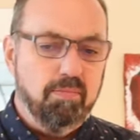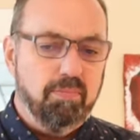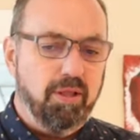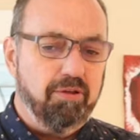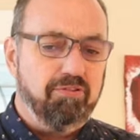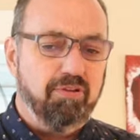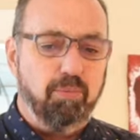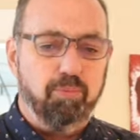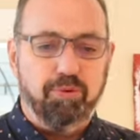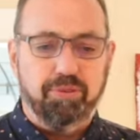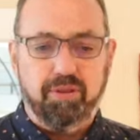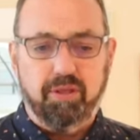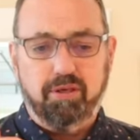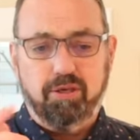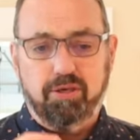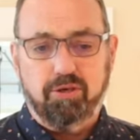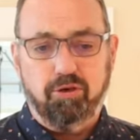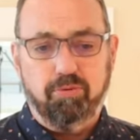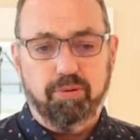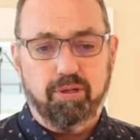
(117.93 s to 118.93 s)
Plus up with the
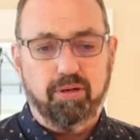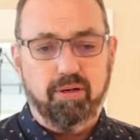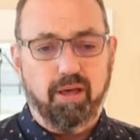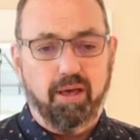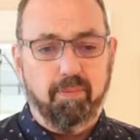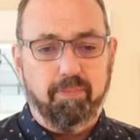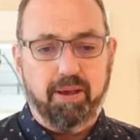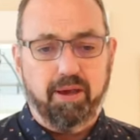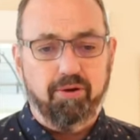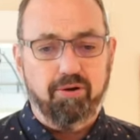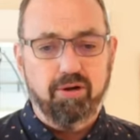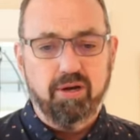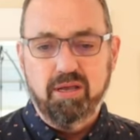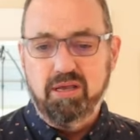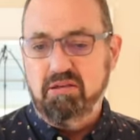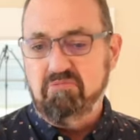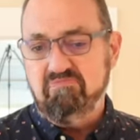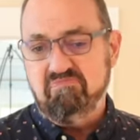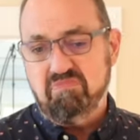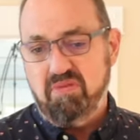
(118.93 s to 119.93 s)
cumin uh, powder,
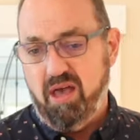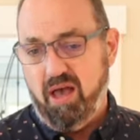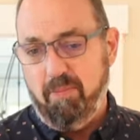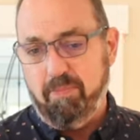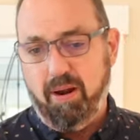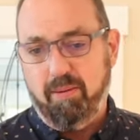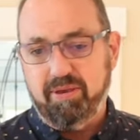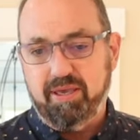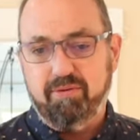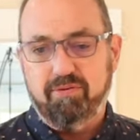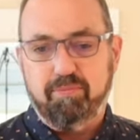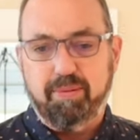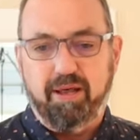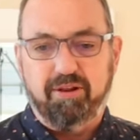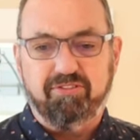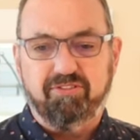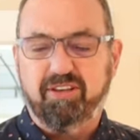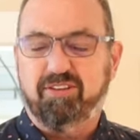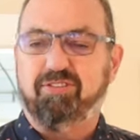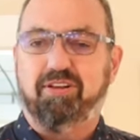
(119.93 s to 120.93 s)
I'll probably give it
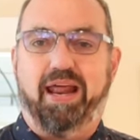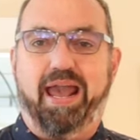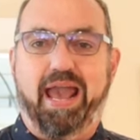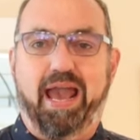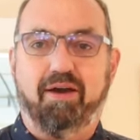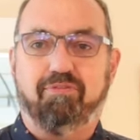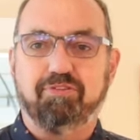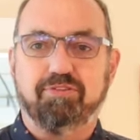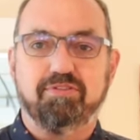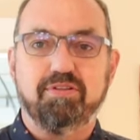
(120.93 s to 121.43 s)
about a six and a half.